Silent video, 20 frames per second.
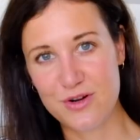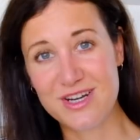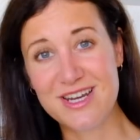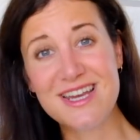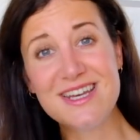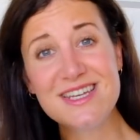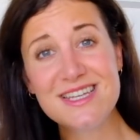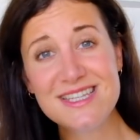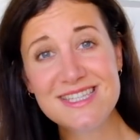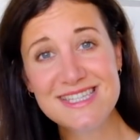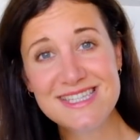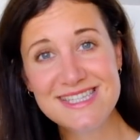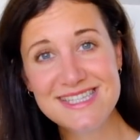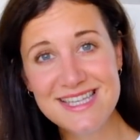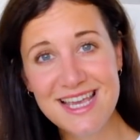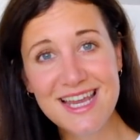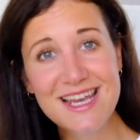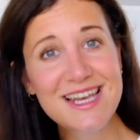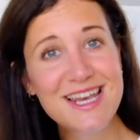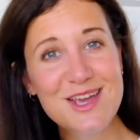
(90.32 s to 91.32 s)
an
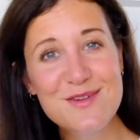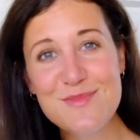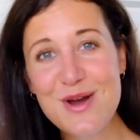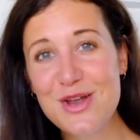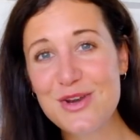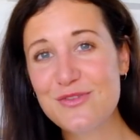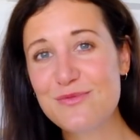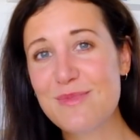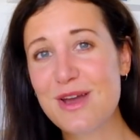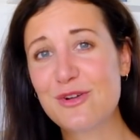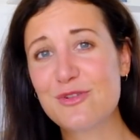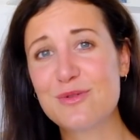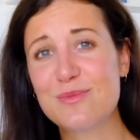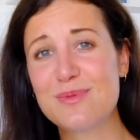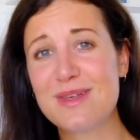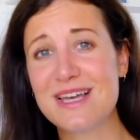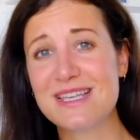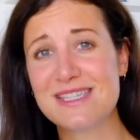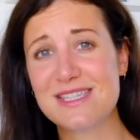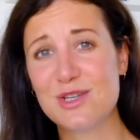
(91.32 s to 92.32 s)
insanely amount of
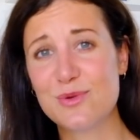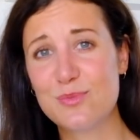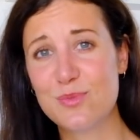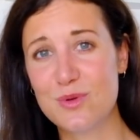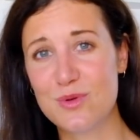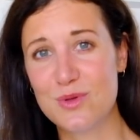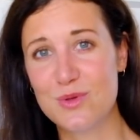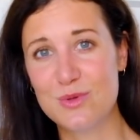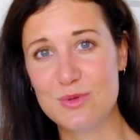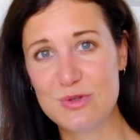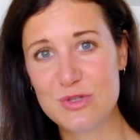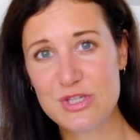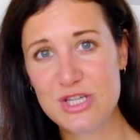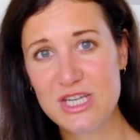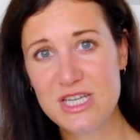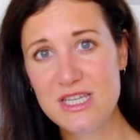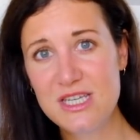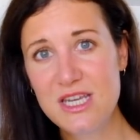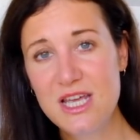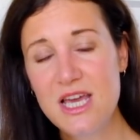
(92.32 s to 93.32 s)
microplastic
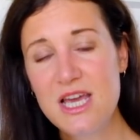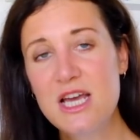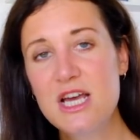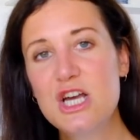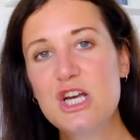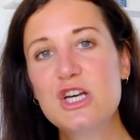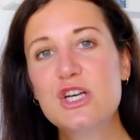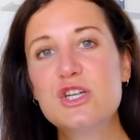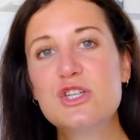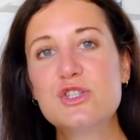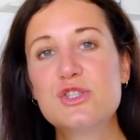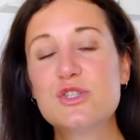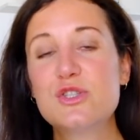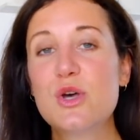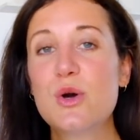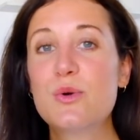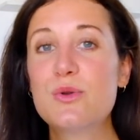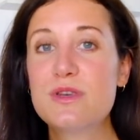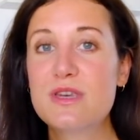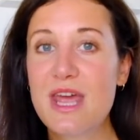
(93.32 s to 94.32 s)
pollution,
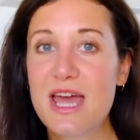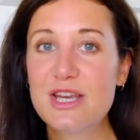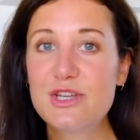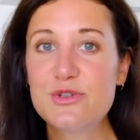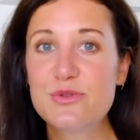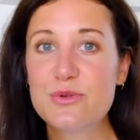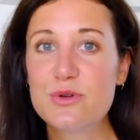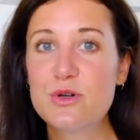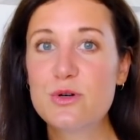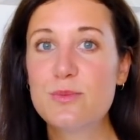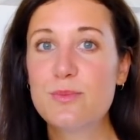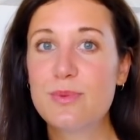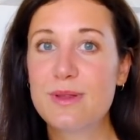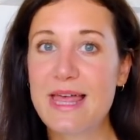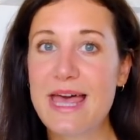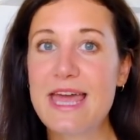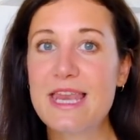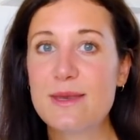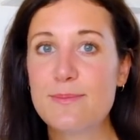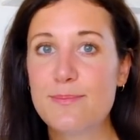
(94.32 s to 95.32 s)
so natural,
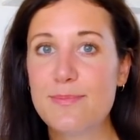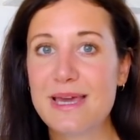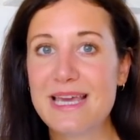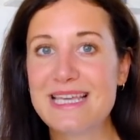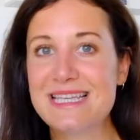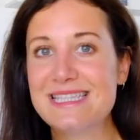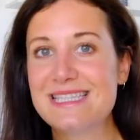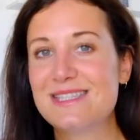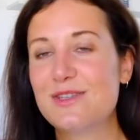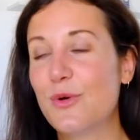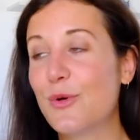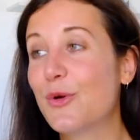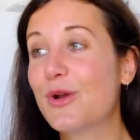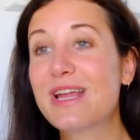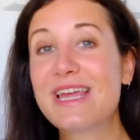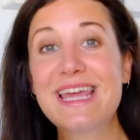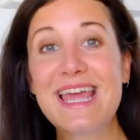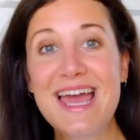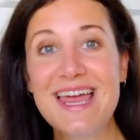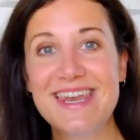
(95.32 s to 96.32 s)
plant-based,
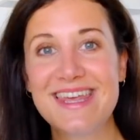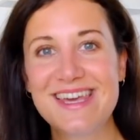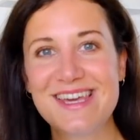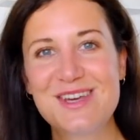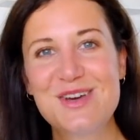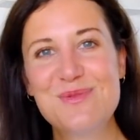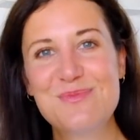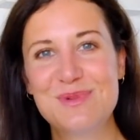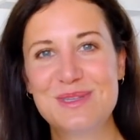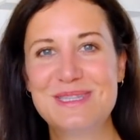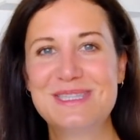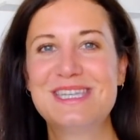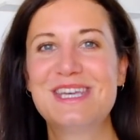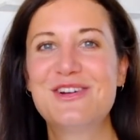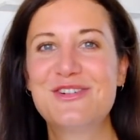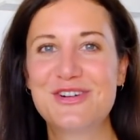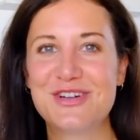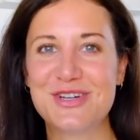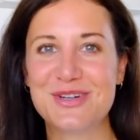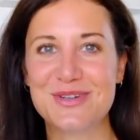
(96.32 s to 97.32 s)
organic
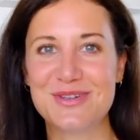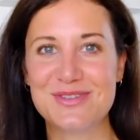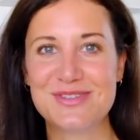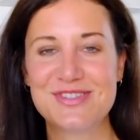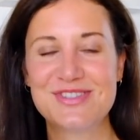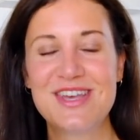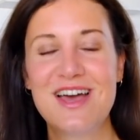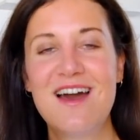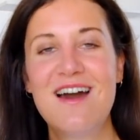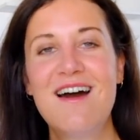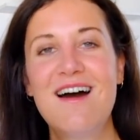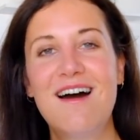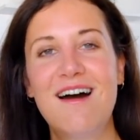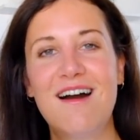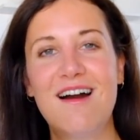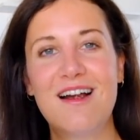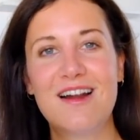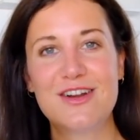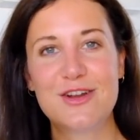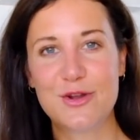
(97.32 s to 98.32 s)
materials
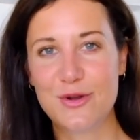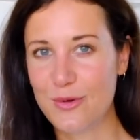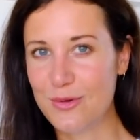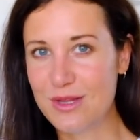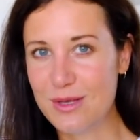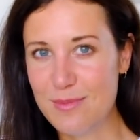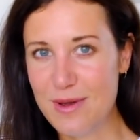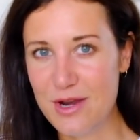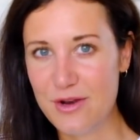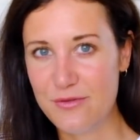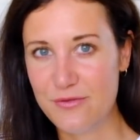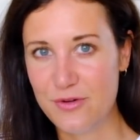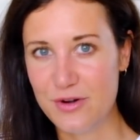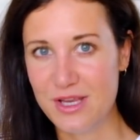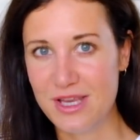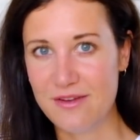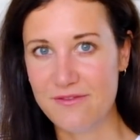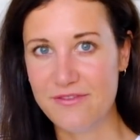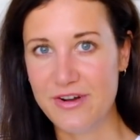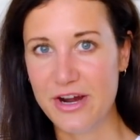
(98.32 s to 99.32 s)
are not only better for
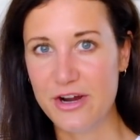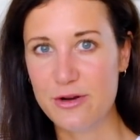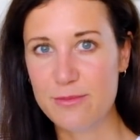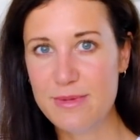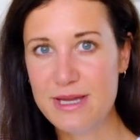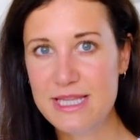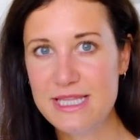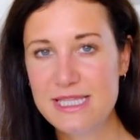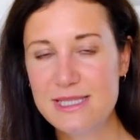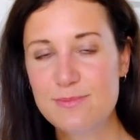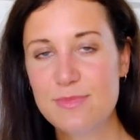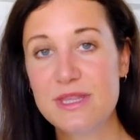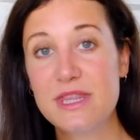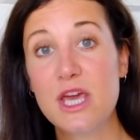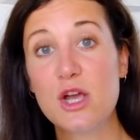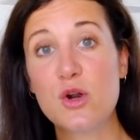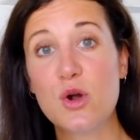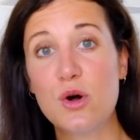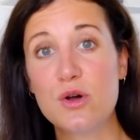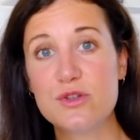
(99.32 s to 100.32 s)
the environment, but
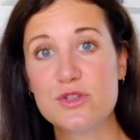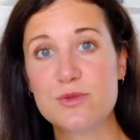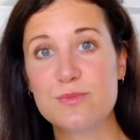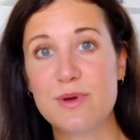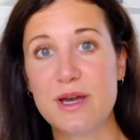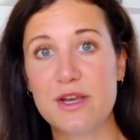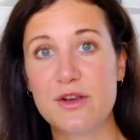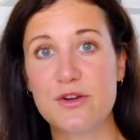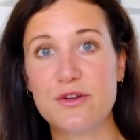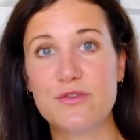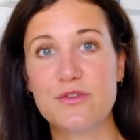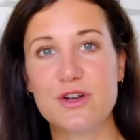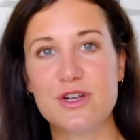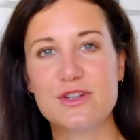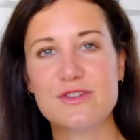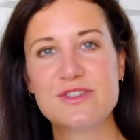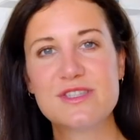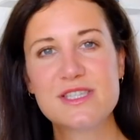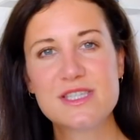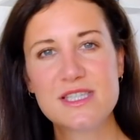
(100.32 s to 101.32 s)
they're also better for
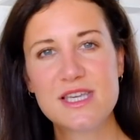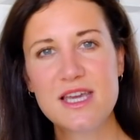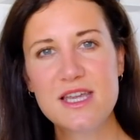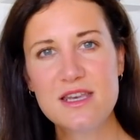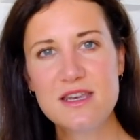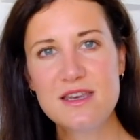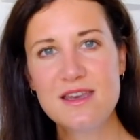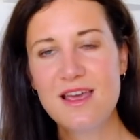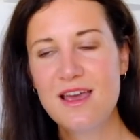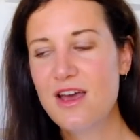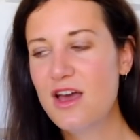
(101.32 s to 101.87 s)
your skin